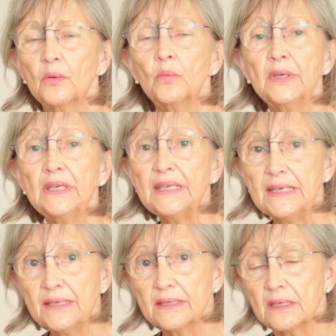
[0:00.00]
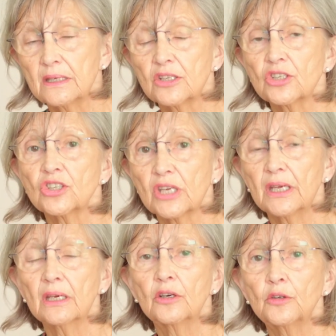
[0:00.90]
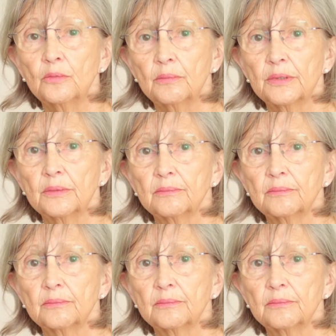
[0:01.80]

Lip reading: We need to share hope.